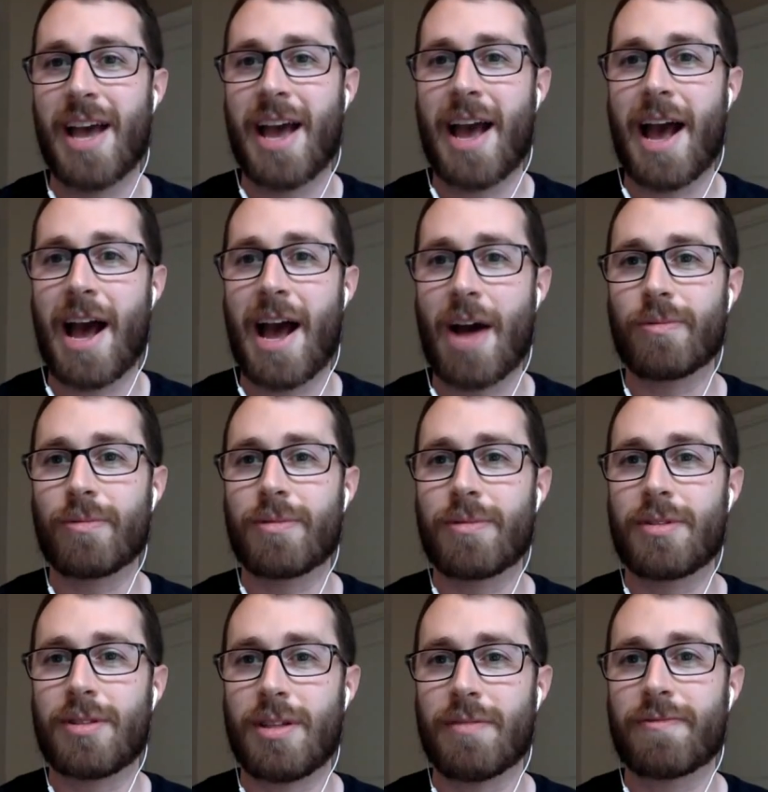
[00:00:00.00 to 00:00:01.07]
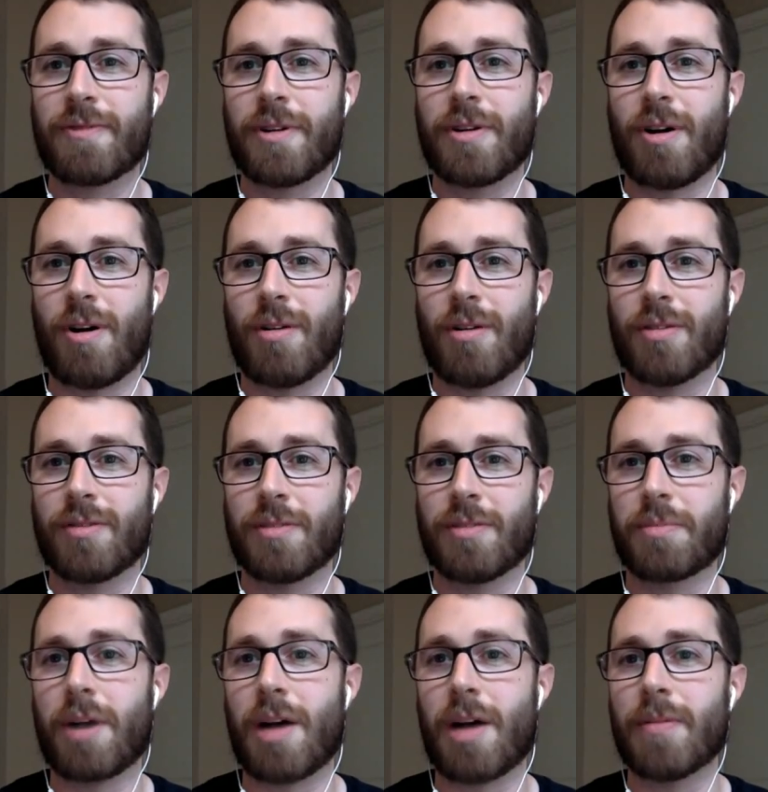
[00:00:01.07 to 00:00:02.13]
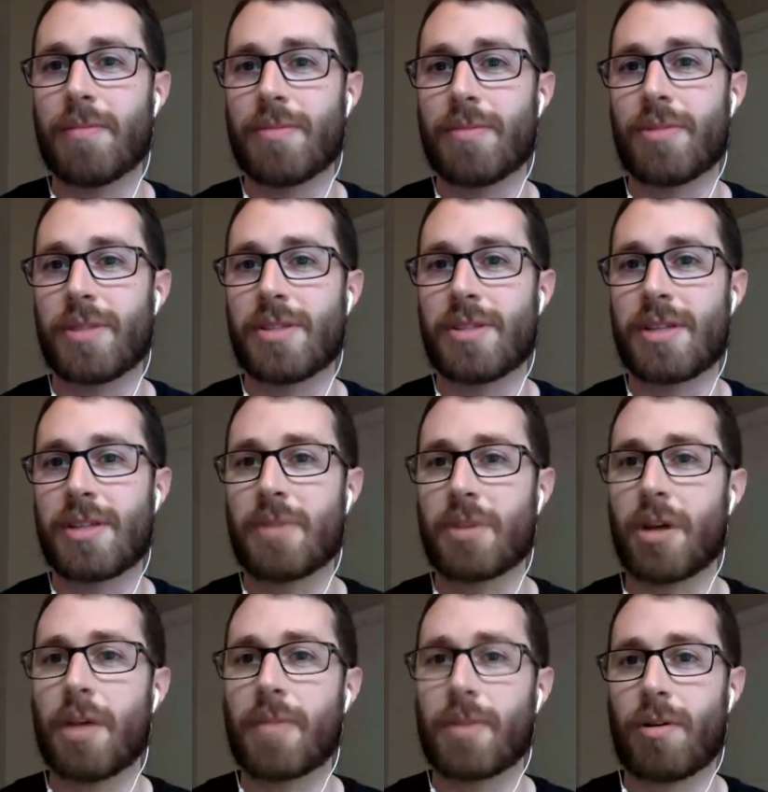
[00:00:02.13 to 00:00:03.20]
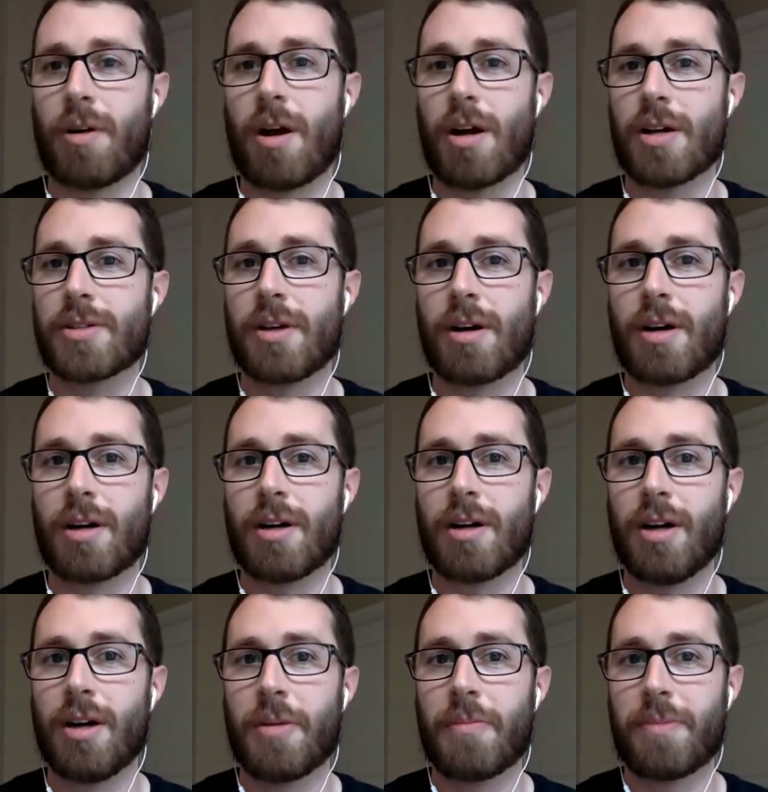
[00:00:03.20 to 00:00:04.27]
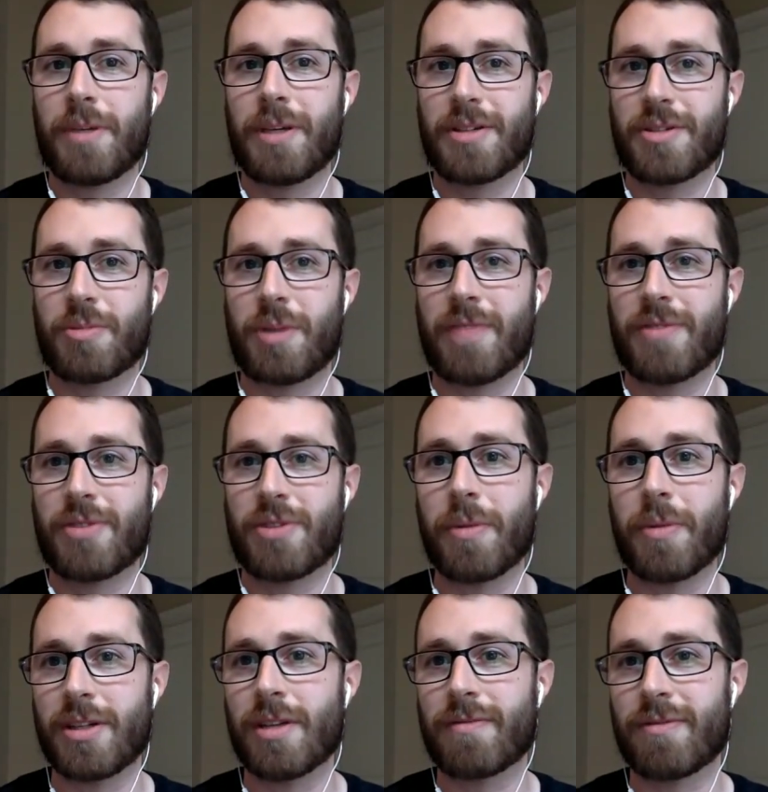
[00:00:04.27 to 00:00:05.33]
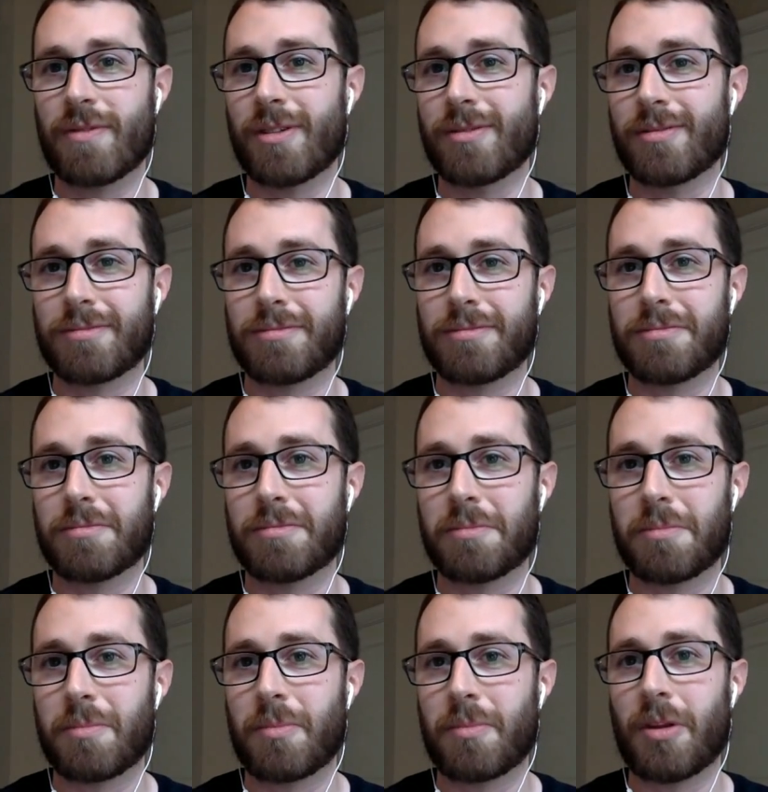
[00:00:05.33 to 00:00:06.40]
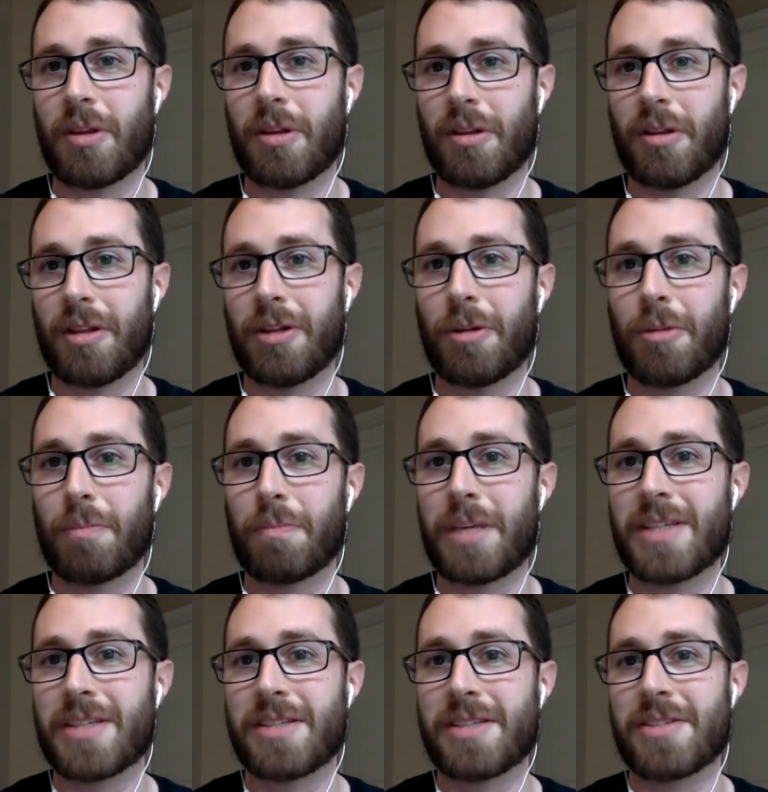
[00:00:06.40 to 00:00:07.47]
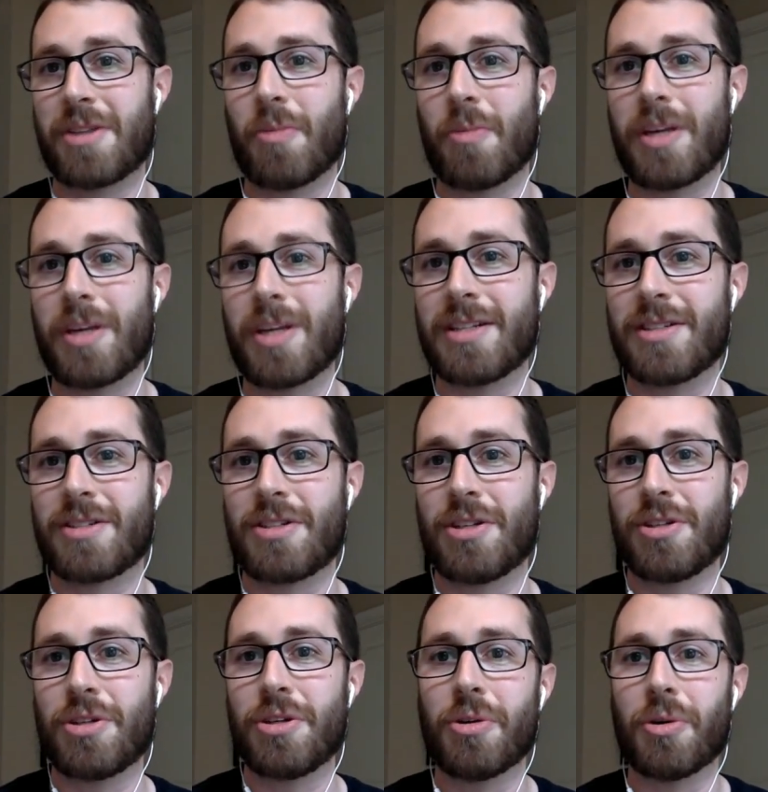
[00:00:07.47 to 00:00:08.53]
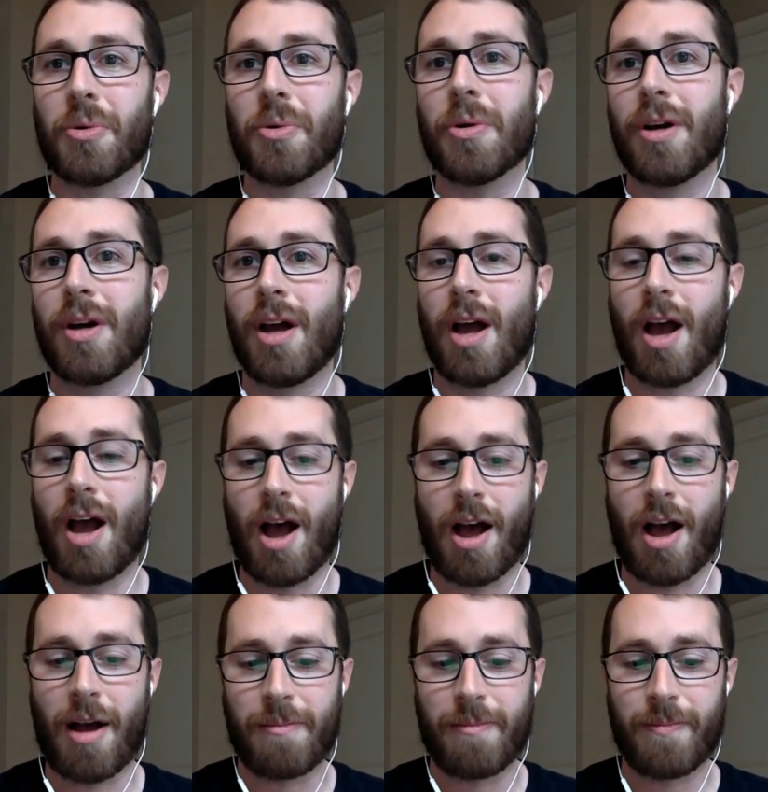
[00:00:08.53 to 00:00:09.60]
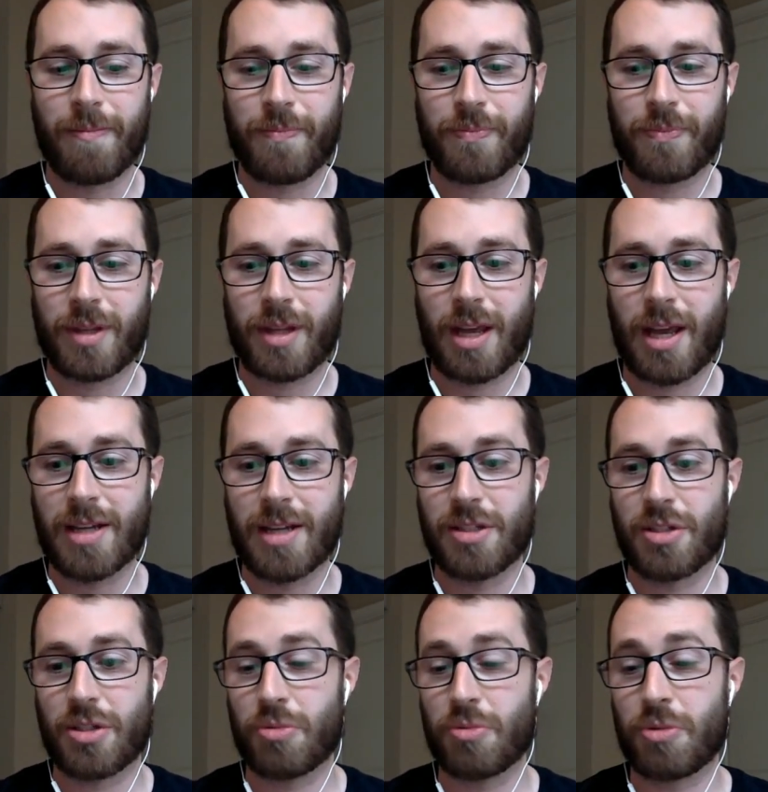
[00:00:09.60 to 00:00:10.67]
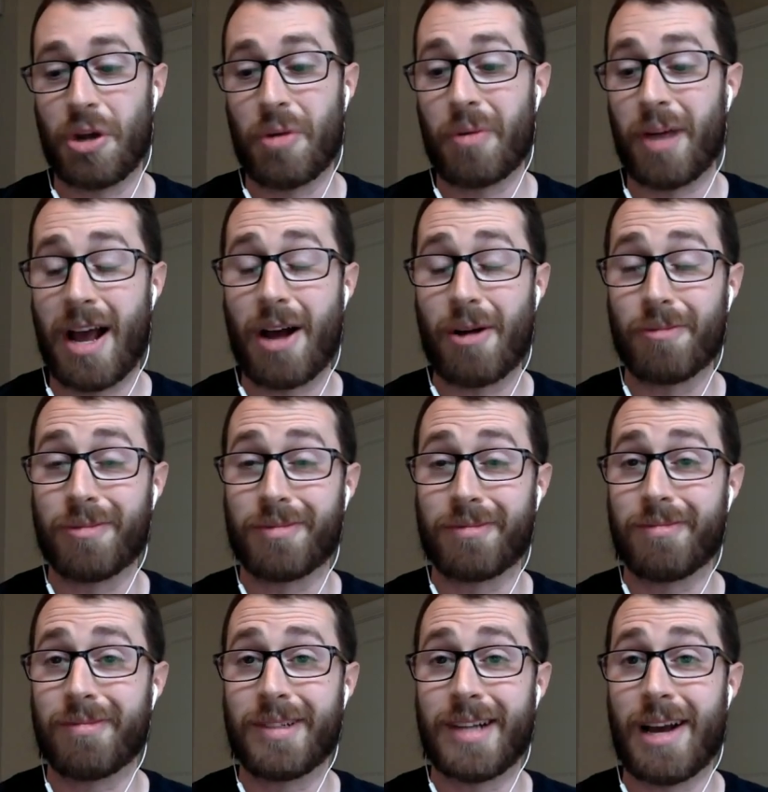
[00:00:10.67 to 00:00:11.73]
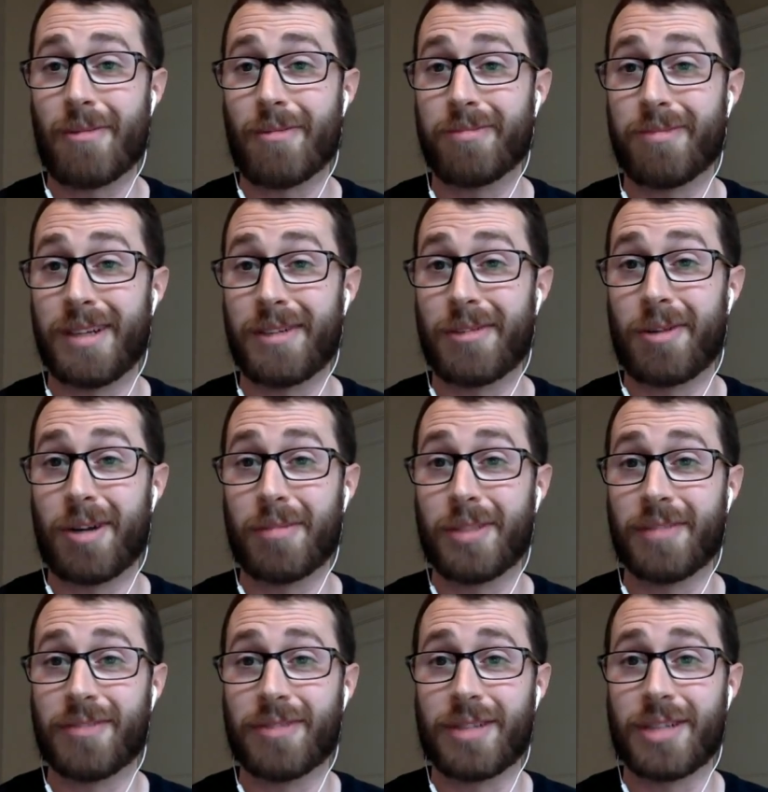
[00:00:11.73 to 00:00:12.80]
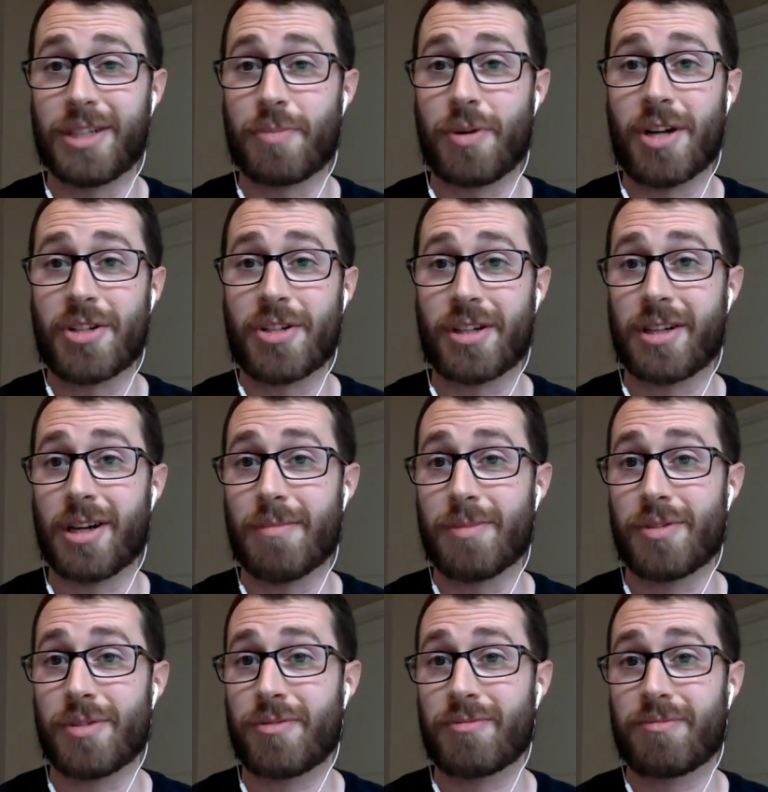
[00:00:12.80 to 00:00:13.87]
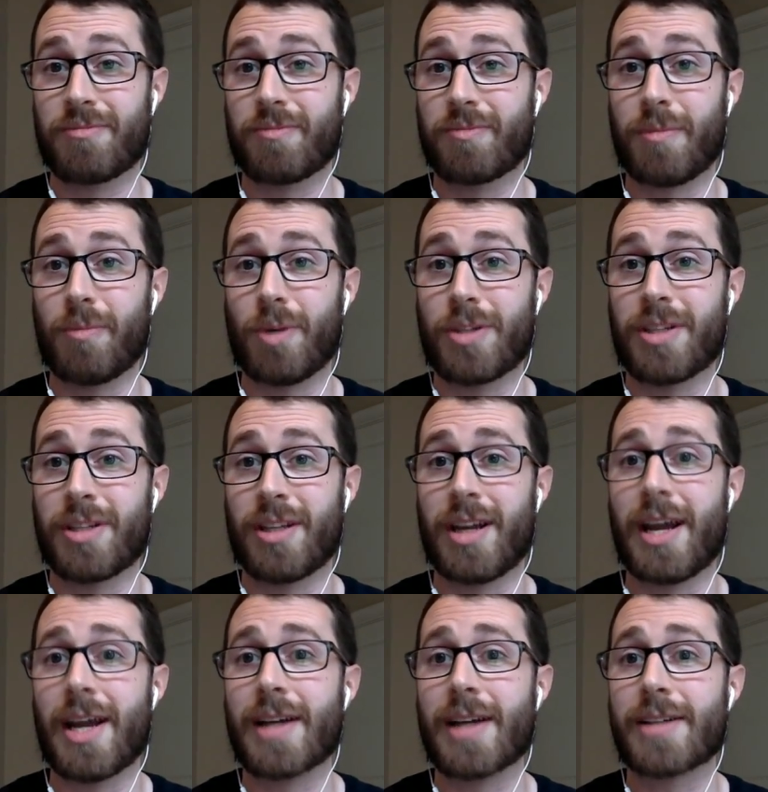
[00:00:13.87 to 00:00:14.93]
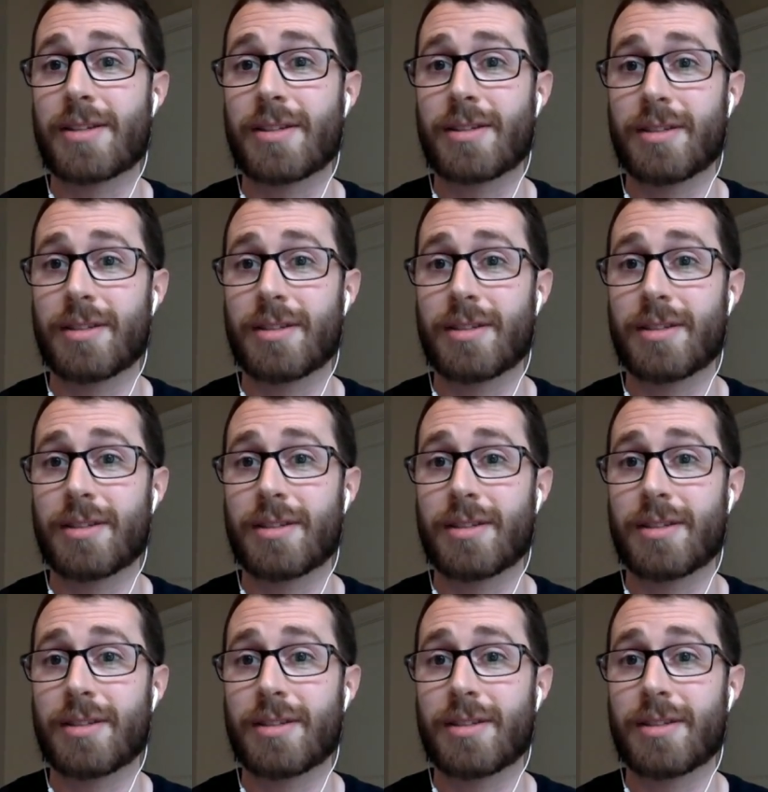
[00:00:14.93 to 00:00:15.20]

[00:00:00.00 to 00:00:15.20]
how different all of the problems that we seem to come across are, because we have so many different little pieces that we need to do. and you know how incredibly different each project comes from one to the next.